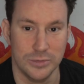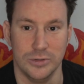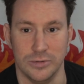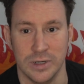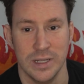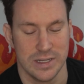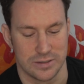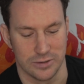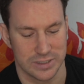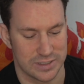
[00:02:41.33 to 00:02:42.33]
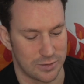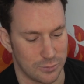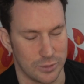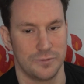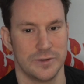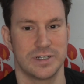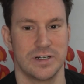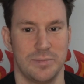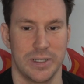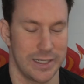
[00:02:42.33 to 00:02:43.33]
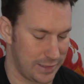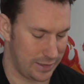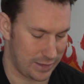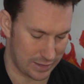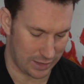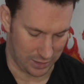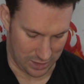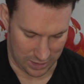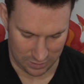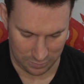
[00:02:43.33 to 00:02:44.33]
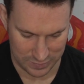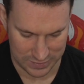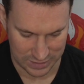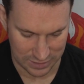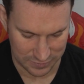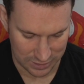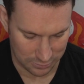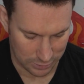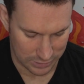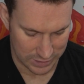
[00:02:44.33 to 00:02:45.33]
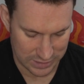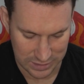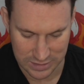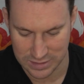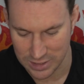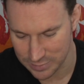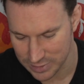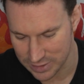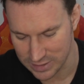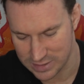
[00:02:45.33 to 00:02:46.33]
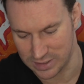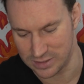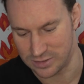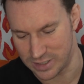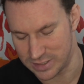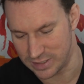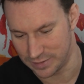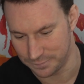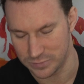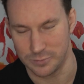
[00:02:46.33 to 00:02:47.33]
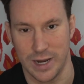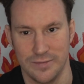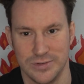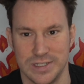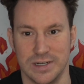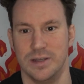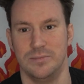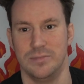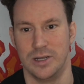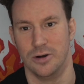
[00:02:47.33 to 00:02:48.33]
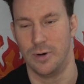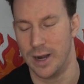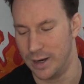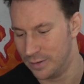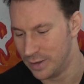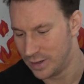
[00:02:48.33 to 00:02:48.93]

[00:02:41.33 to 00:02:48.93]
moon. So it looks like Wolf is gonna play a significant role into this comic. That's interesting. We haven't seen him in a while.